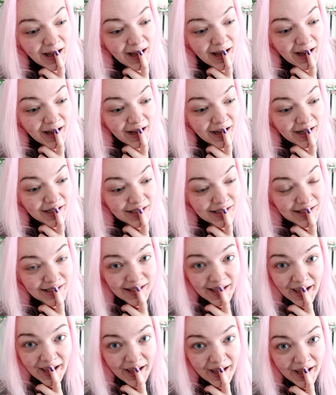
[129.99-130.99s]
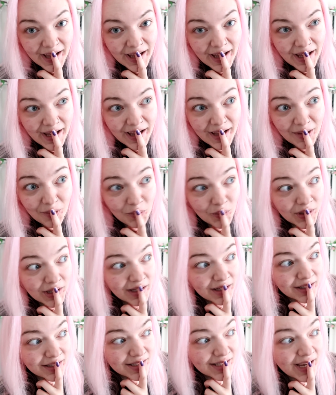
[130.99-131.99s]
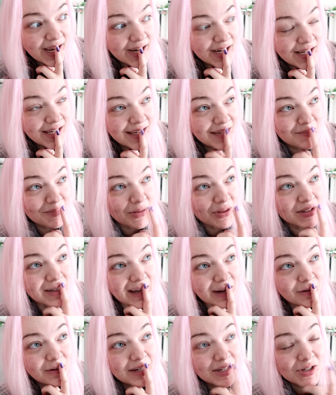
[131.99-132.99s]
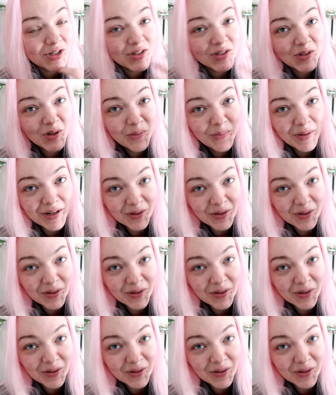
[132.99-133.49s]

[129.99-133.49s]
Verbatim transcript: and yeah, we'll tidy and put the decorations up,